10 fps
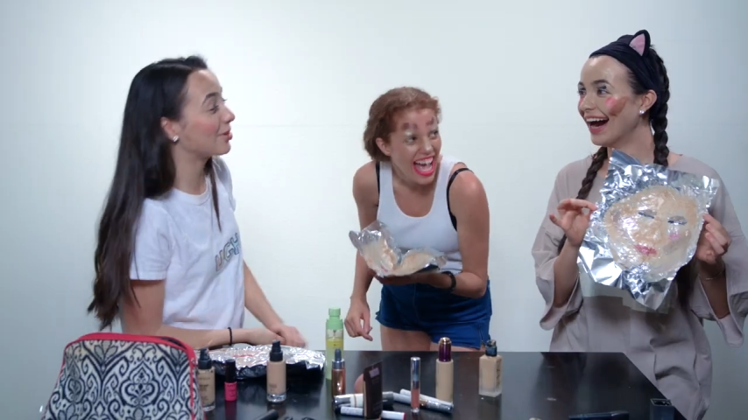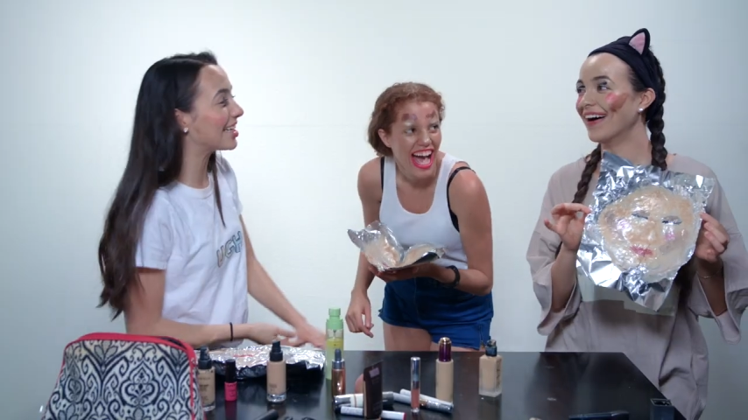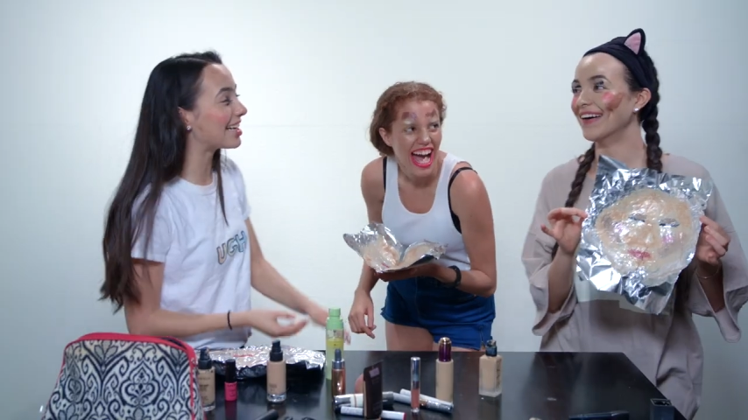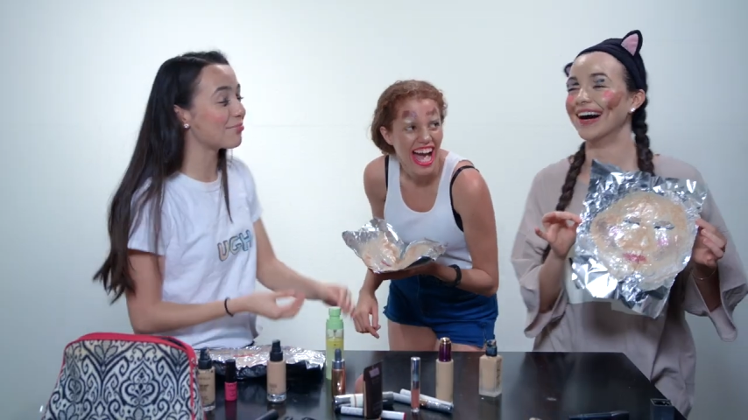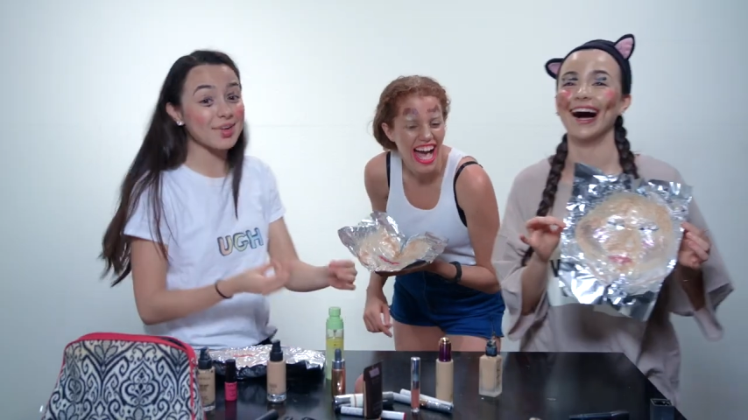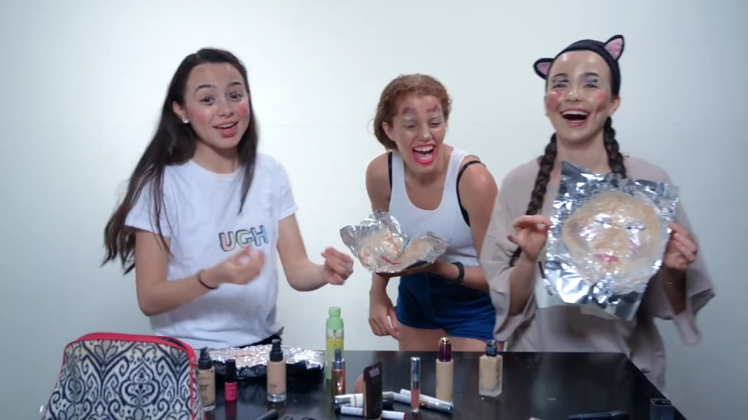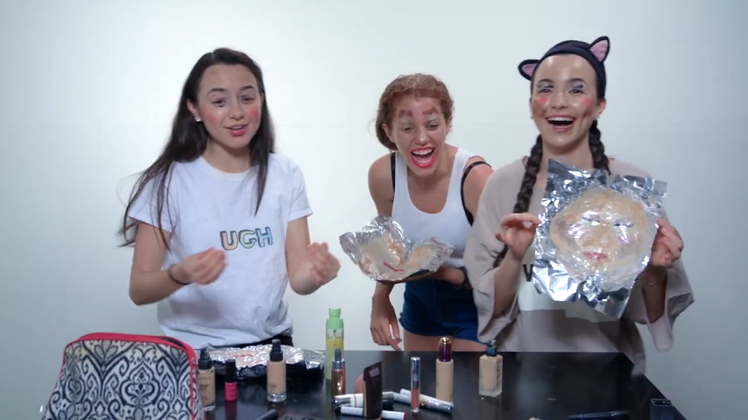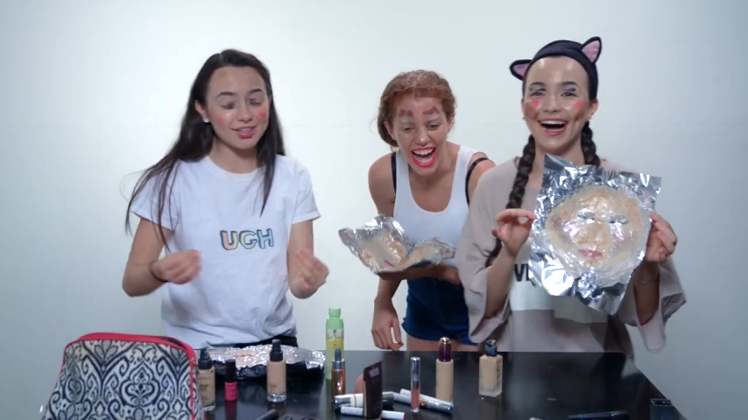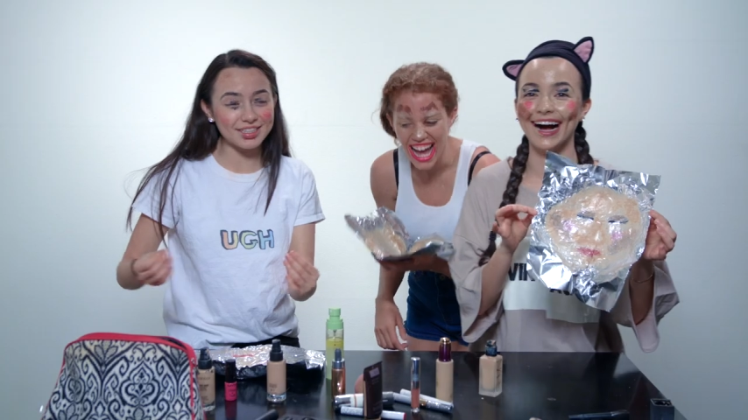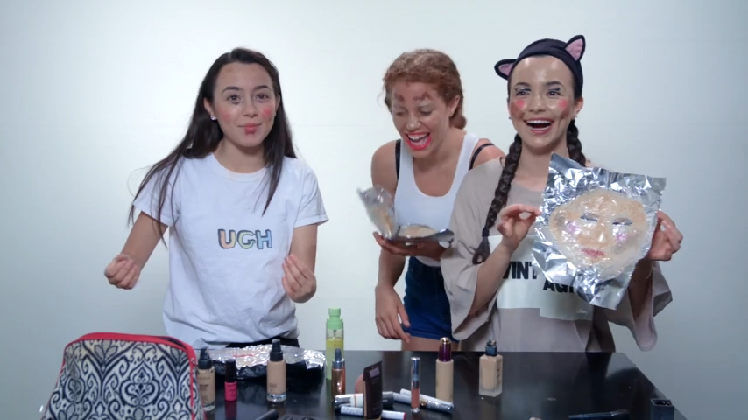Speaker 1: We need a
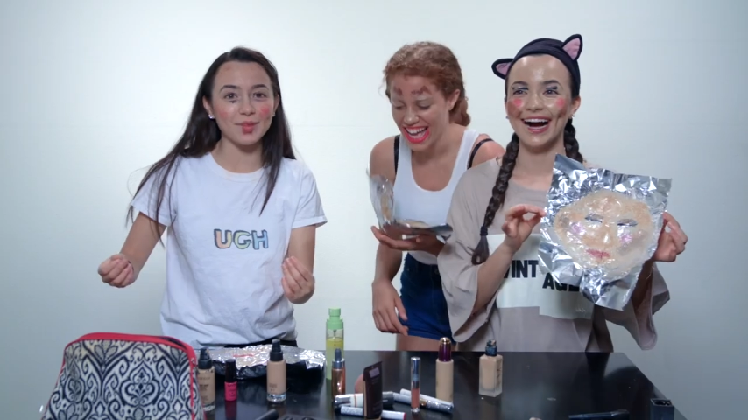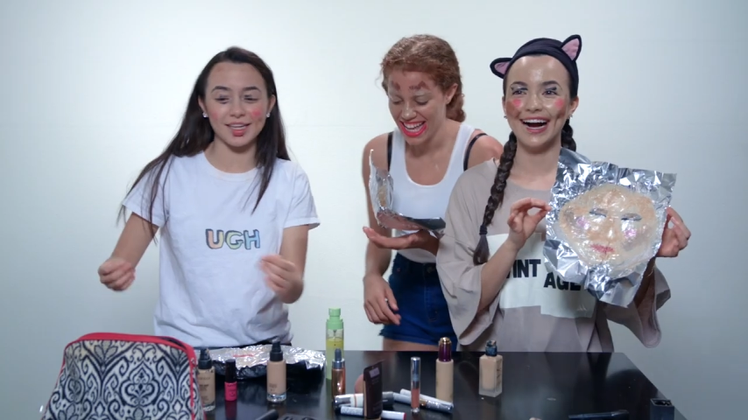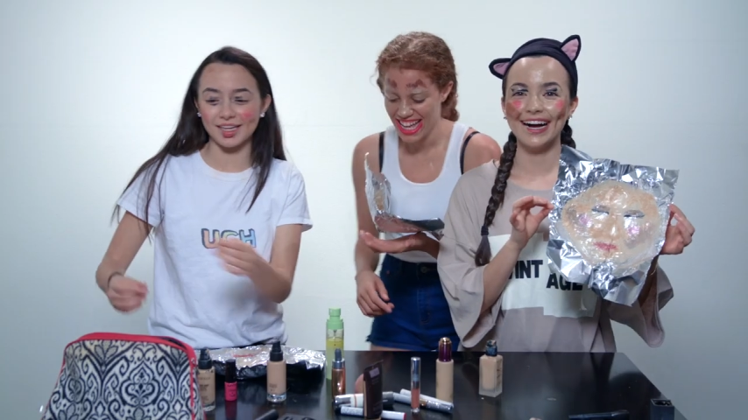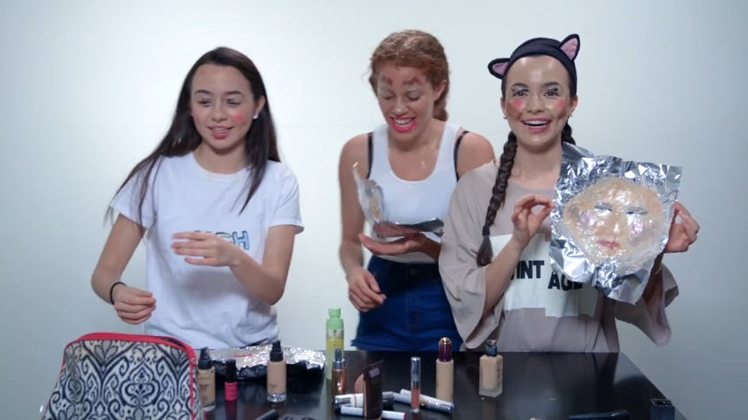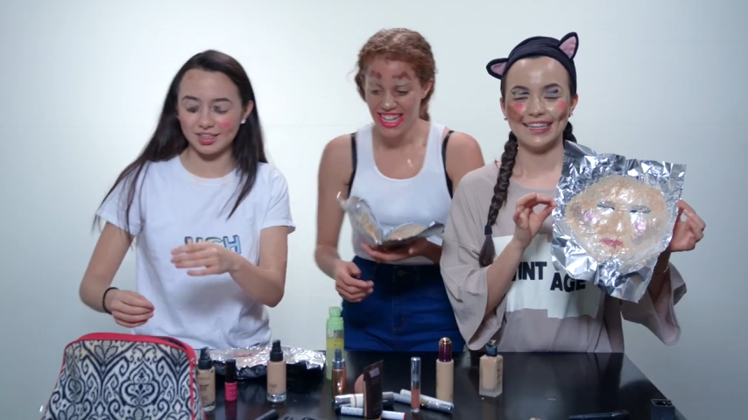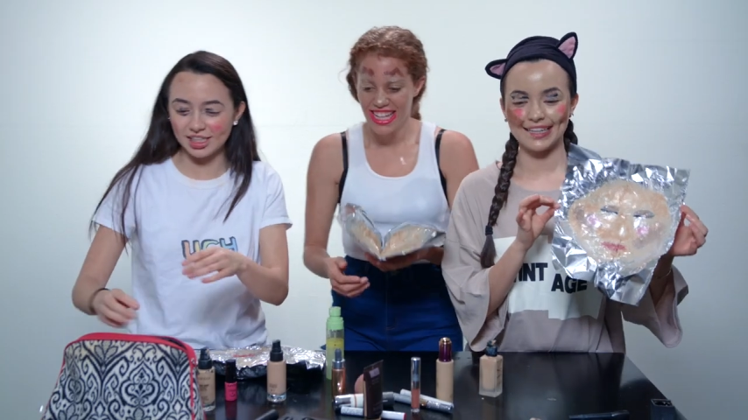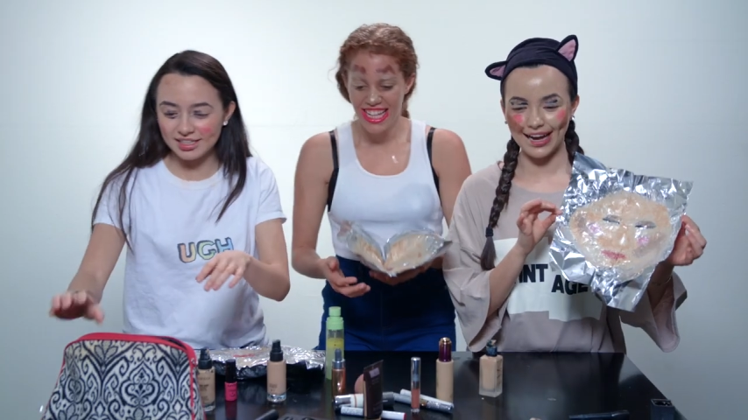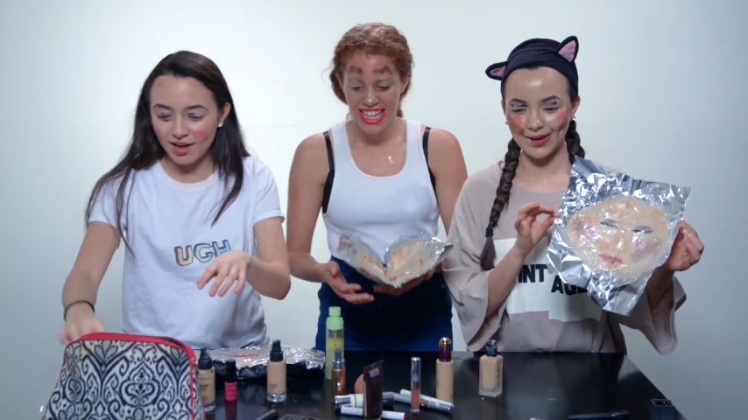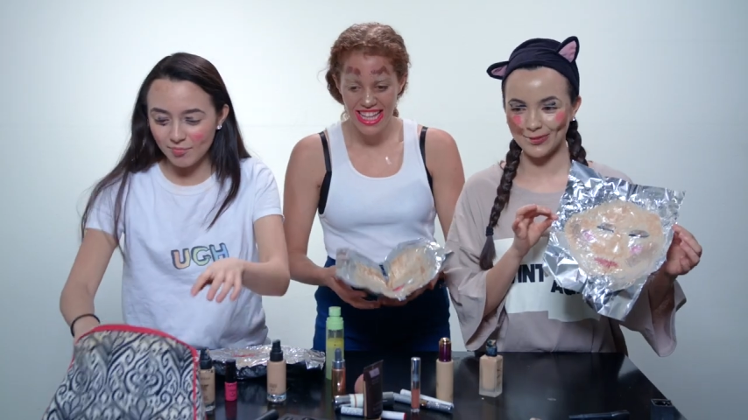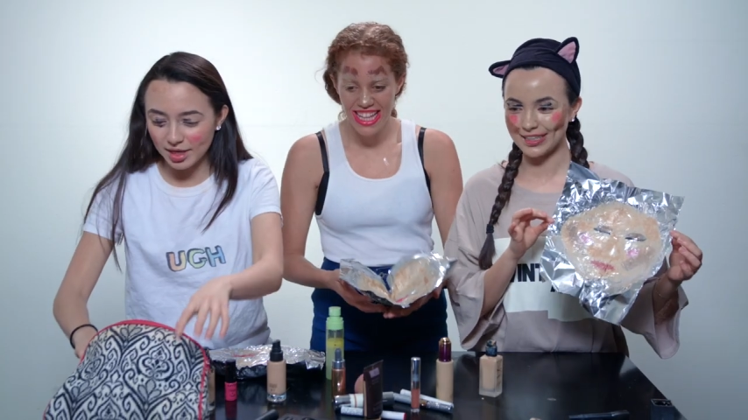mirror or something.
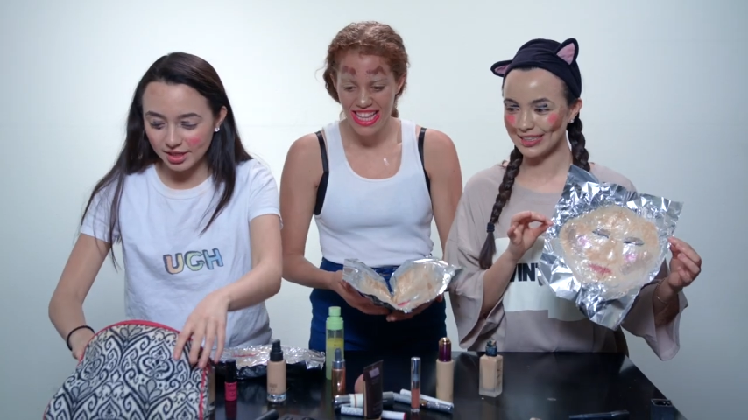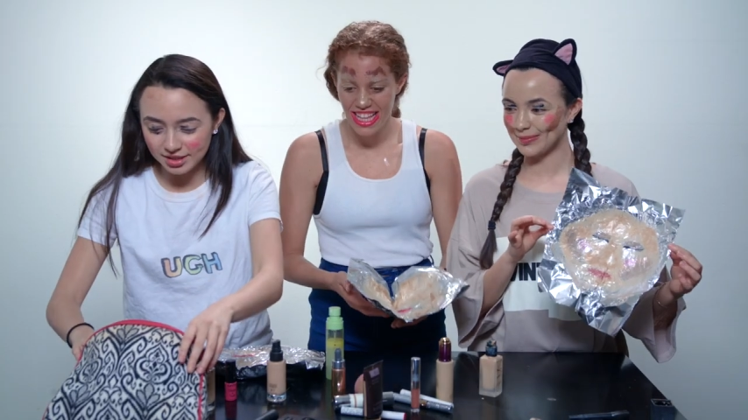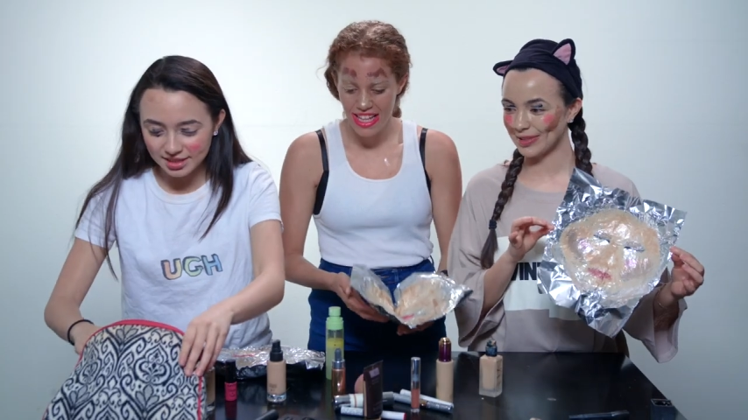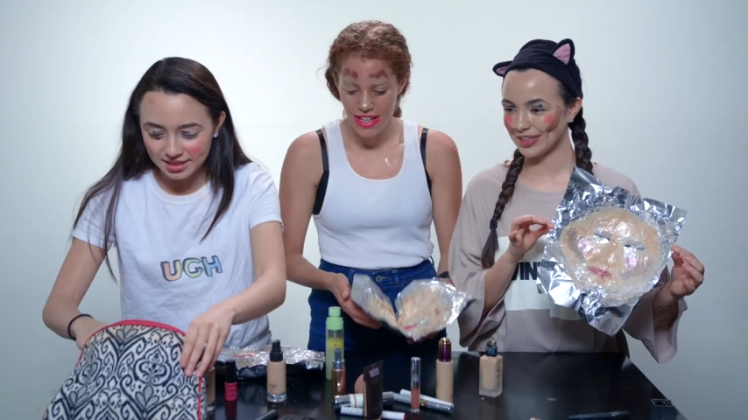
Speaker 2: Yeah, we need a